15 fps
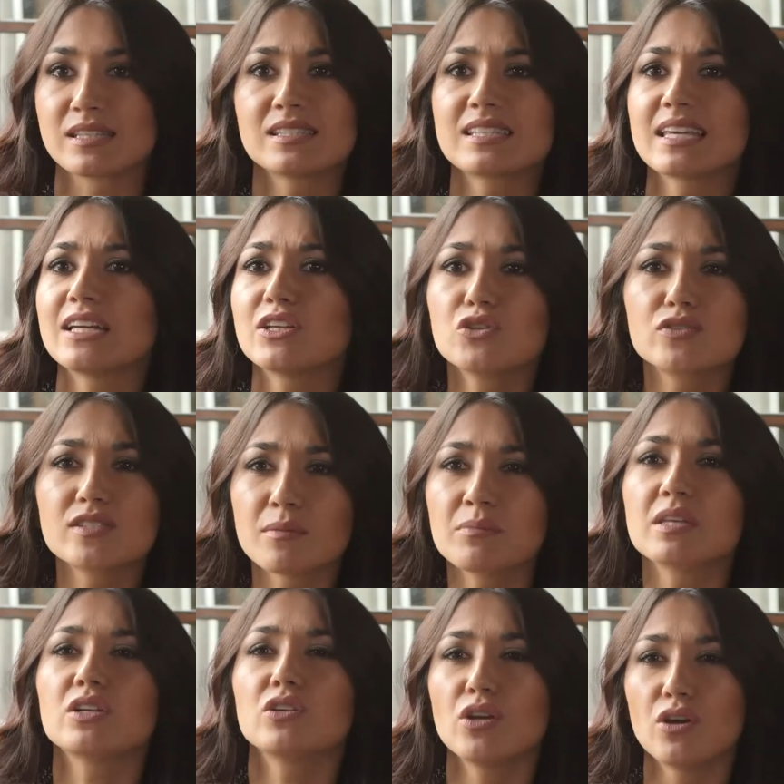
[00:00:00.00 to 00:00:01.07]
Let's get you
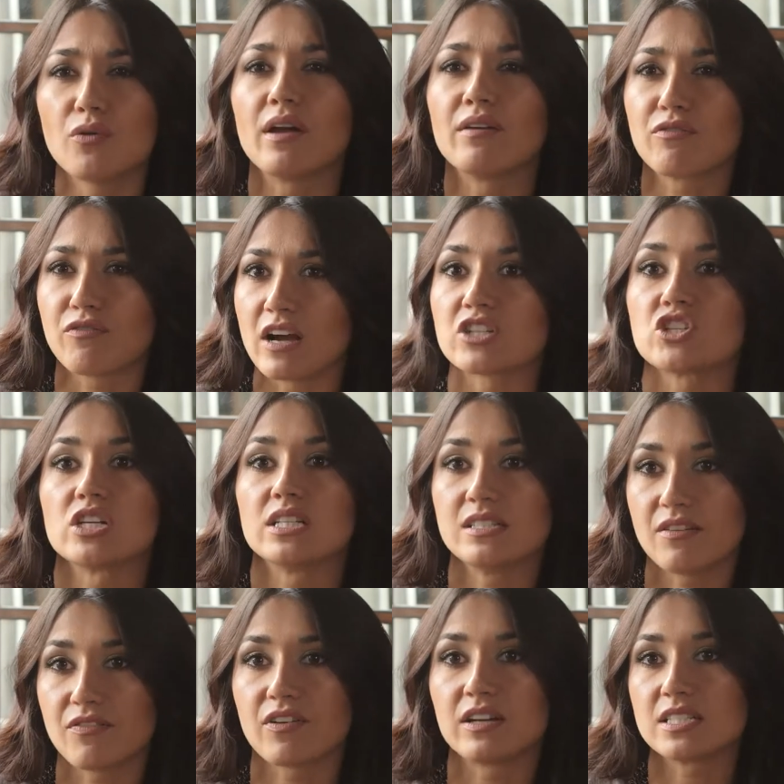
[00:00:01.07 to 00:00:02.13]
something new and fresh and
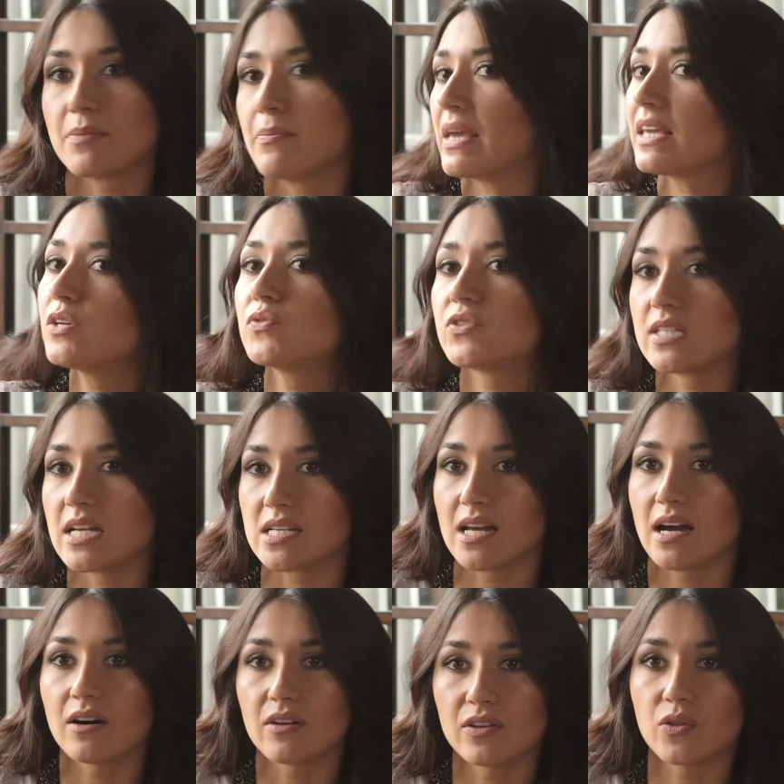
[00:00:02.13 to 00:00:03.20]
different to make you stand
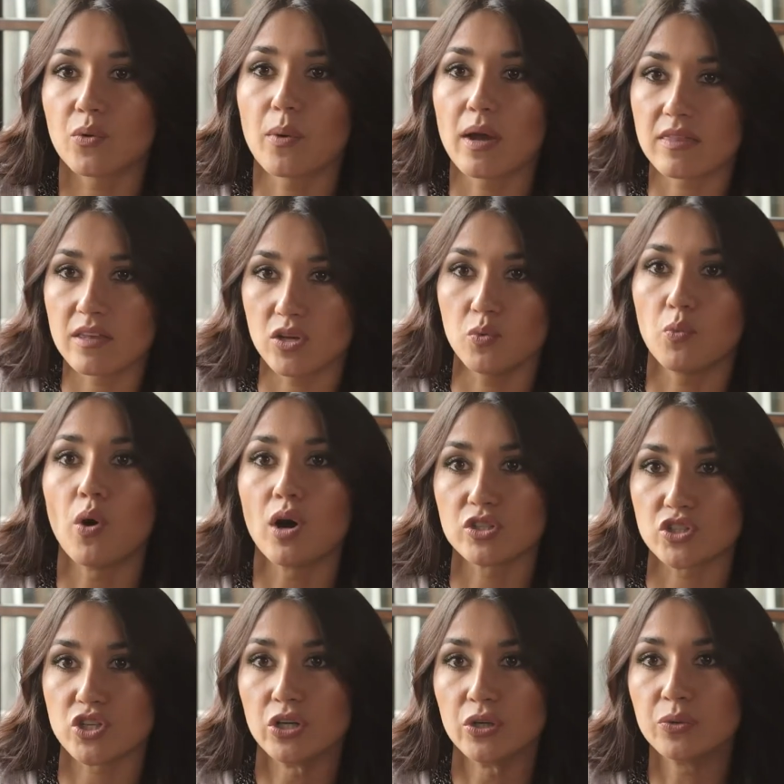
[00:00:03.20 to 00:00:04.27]
out in the way that you
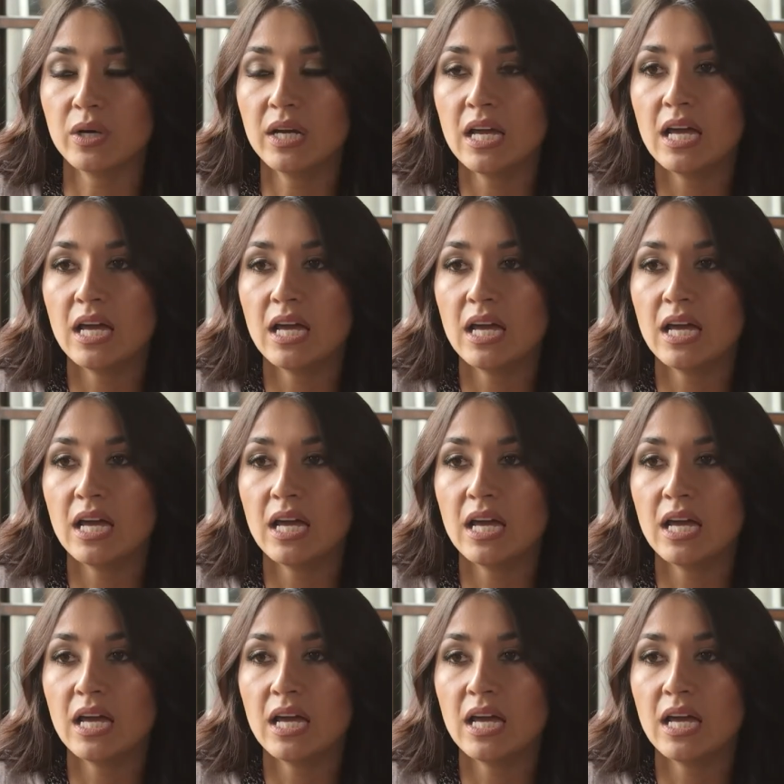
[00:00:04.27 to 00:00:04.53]
want to.